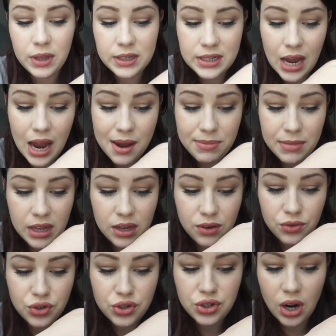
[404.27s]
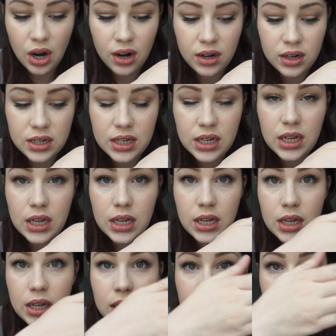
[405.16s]
the time that you start
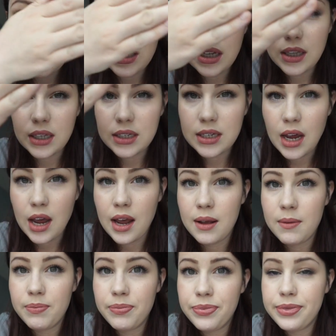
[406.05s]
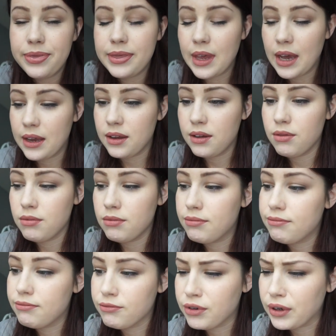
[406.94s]
to the time that you
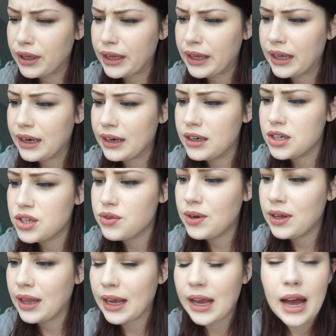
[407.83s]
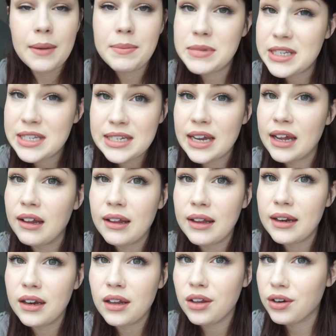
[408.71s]
really get into it. Like I'm still
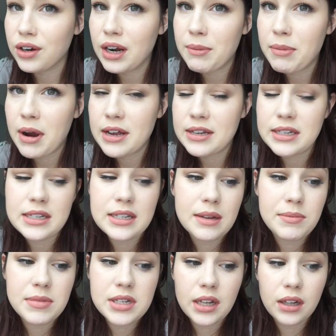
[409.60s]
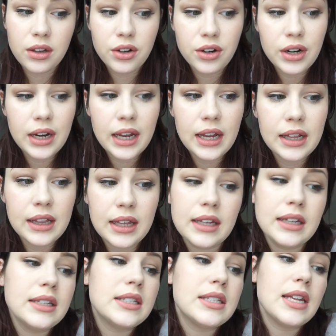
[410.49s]
in a learning process. I'm still learning
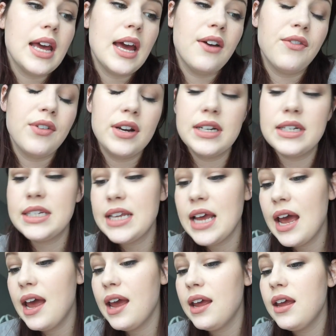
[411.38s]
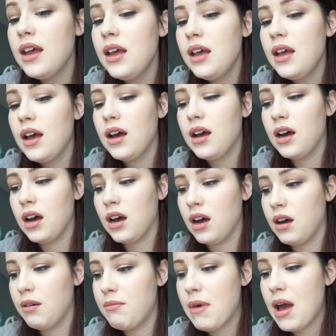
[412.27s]
things every day,
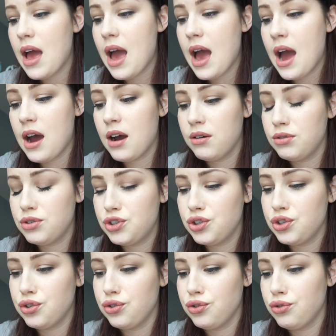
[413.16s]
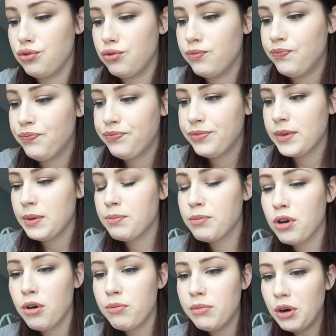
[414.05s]
how to
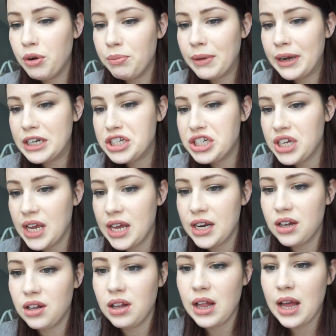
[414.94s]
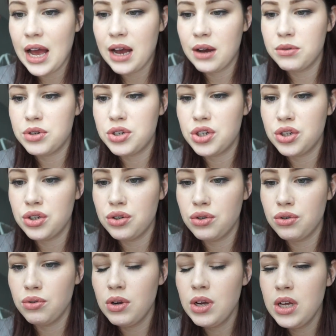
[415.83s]
promote my channel, how
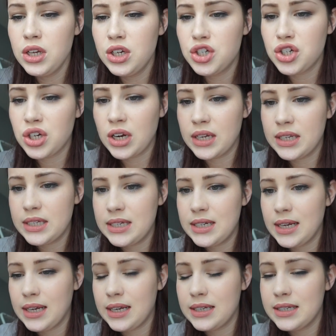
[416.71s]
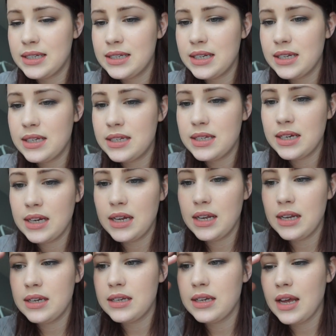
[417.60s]
to try and stay
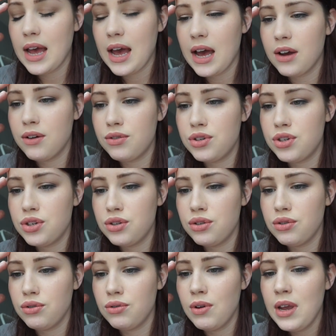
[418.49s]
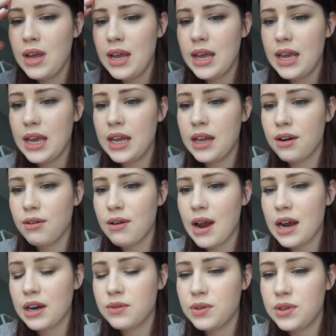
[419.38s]
consistent, how to
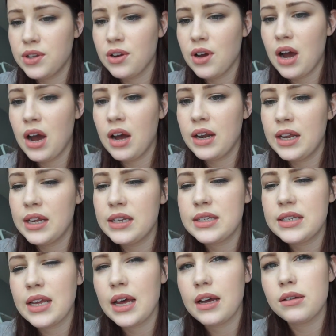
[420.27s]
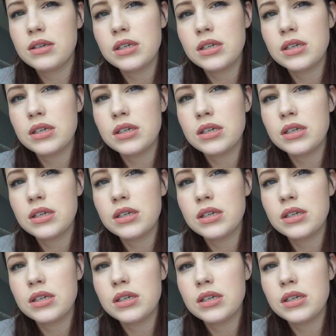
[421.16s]
interact with your audience, how